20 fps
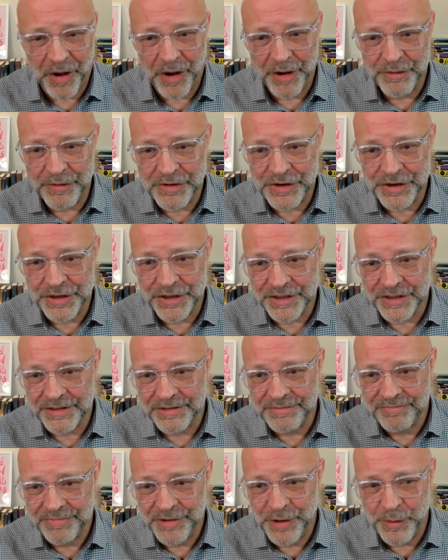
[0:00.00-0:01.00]
hydrogen
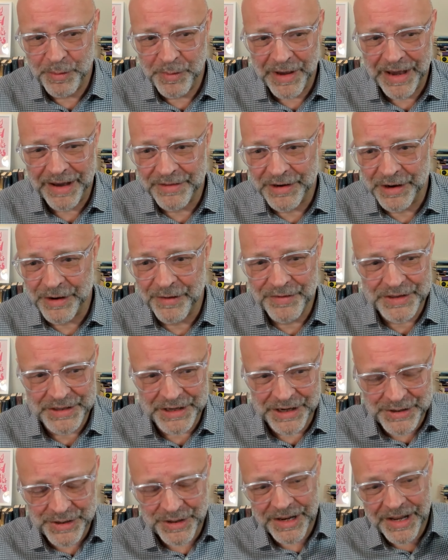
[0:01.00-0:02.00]
to you and me having a
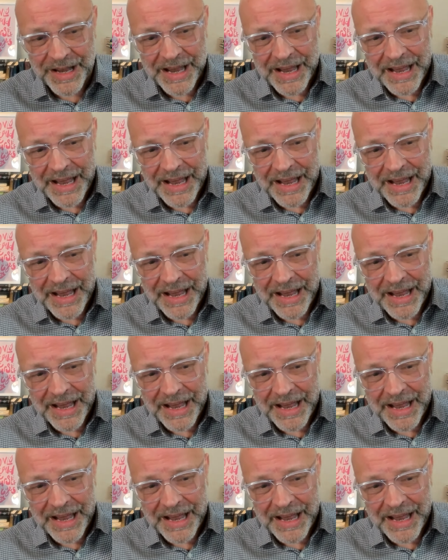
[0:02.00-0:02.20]
conversation,